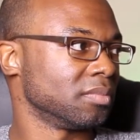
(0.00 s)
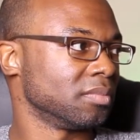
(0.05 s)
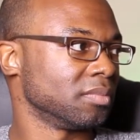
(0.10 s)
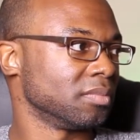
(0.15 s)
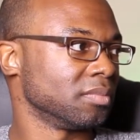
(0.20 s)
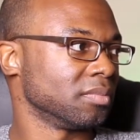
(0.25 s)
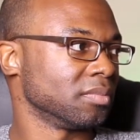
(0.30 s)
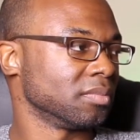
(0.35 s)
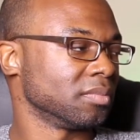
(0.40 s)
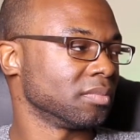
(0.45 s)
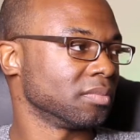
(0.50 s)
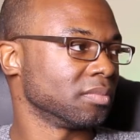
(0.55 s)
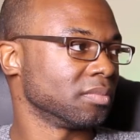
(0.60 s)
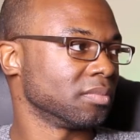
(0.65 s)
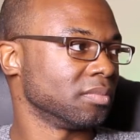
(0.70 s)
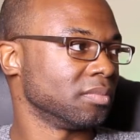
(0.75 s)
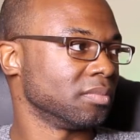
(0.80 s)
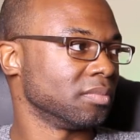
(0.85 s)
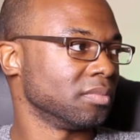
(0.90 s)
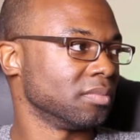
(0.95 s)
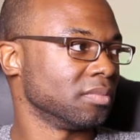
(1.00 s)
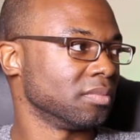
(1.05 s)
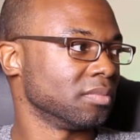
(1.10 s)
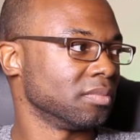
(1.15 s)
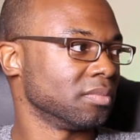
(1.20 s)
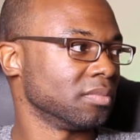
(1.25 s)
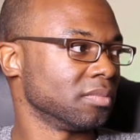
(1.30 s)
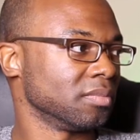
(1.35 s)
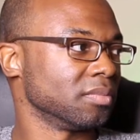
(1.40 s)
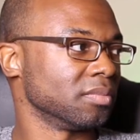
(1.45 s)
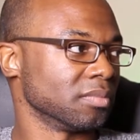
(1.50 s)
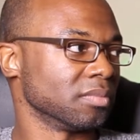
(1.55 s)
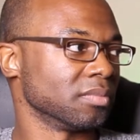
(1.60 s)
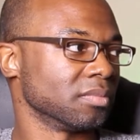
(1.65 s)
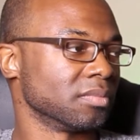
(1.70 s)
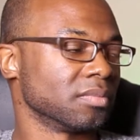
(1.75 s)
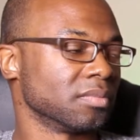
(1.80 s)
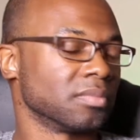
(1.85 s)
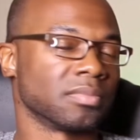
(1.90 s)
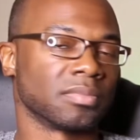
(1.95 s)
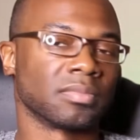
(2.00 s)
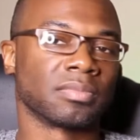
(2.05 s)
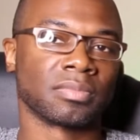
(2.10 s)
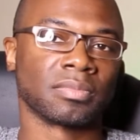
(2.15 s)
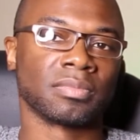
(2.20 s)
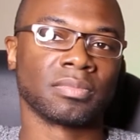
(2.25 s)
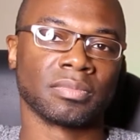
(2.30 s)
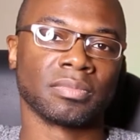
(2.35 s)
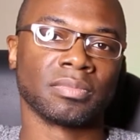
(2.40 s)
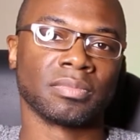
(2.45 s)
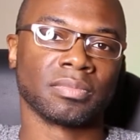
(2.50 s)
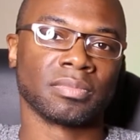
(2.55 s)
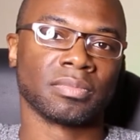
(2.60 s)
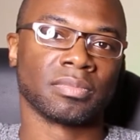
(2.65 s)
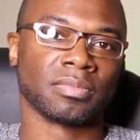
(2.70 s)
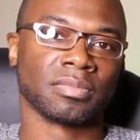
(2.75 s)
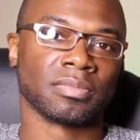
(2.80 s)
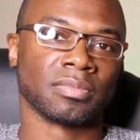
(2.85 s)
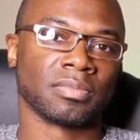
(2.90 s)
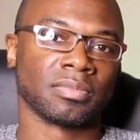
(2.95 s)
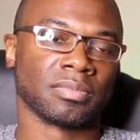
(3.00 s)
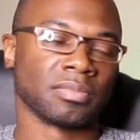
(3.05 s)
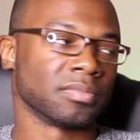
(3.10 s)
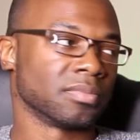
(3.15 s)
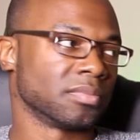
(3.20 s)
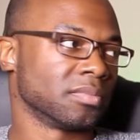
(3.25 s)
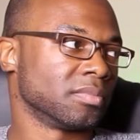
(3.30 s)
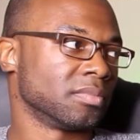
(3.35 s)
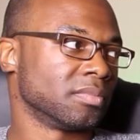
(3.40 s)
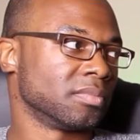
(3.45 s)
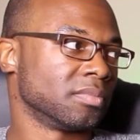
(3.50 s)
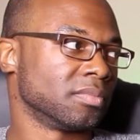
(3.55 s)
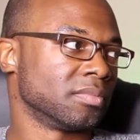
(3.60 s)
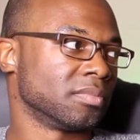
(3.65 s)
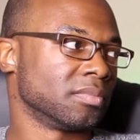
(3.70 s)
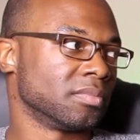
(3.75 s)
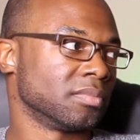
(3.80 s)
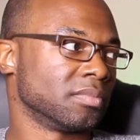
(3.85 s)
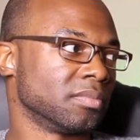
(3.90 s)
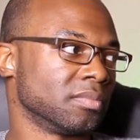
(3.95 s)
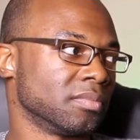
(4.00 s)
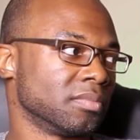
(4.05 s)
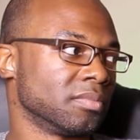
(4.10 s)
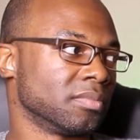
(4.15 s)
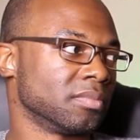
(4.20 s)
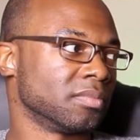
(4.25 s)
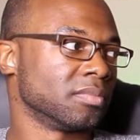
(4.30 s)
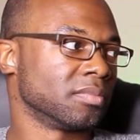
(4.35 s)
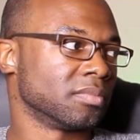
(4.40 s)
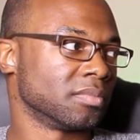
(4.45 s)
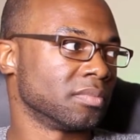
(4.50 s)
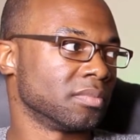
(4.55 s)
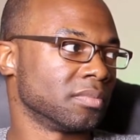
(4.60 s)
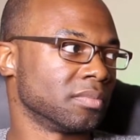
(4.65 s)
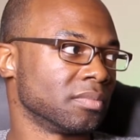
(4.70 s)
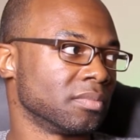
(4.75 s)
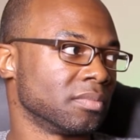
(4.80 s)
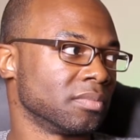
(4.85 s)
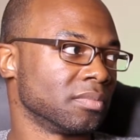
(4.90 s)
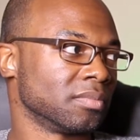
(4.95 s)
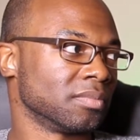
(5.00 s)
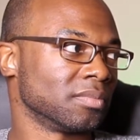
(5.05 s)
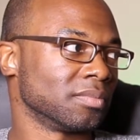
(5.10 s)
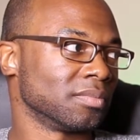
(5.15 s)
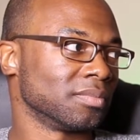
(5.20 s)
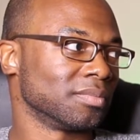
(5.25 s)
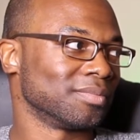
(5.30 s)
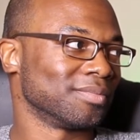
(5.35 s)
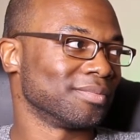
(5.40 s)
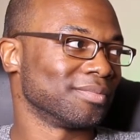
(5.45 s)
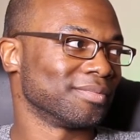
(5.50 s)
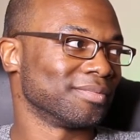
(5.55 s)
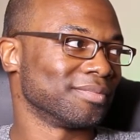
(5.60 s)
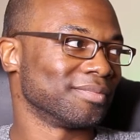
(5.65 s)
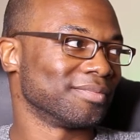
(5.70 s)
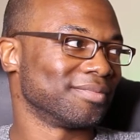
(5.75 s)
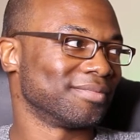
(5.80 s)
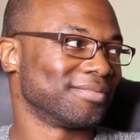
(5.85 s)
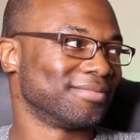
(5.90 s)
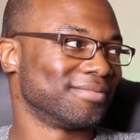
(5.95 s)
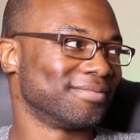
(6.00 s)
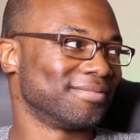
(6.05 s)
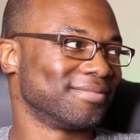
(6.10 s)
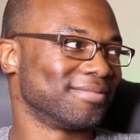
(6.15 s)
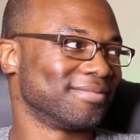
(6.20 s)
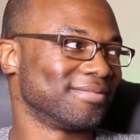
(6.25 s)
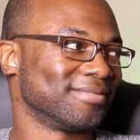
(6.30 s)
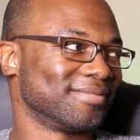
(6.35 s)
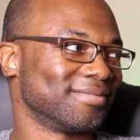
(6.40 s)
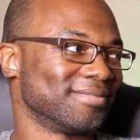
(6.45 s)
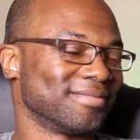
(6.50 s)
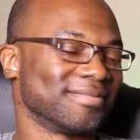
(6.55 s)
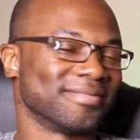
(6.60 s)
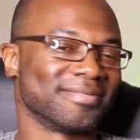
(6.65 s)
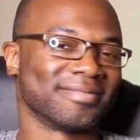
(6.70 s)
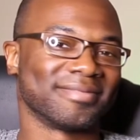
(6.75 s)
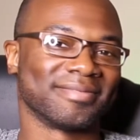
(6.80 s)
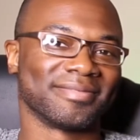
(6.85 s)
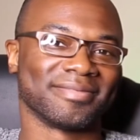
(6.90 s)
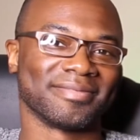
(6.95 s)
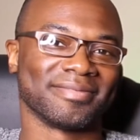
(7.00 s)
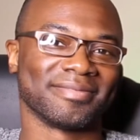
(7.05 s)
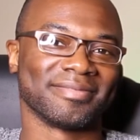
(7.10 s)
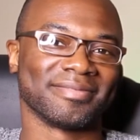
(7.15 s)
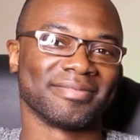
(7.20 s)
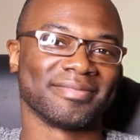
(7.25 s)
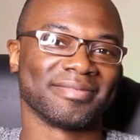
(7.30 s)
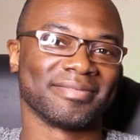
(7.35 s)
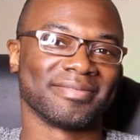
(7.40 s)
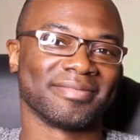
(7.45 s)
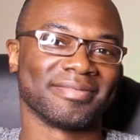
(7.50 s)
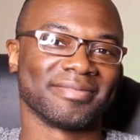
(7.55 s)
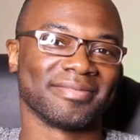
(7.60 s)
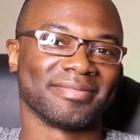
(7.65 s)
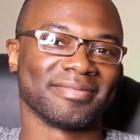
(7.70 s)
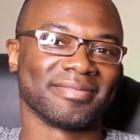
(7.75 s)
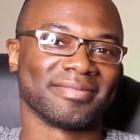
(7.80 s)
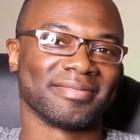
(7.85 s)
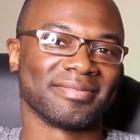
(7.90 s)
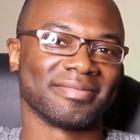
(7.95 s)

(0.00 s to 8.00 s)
(silent)